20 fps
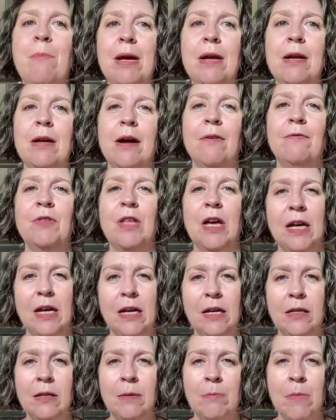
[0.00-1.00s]
bit of the
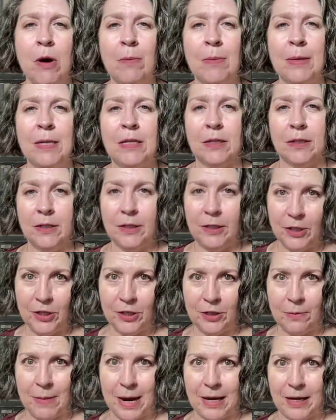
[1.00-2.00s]
in-the-moment
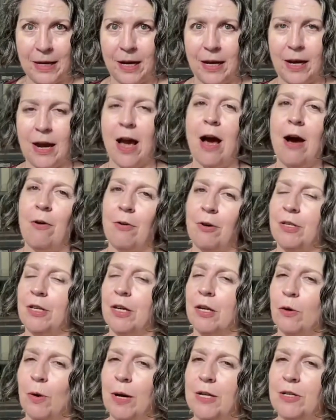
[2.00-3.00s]
decision-making out of
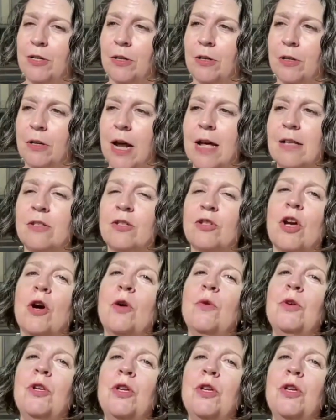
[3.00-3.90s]
the equation. And so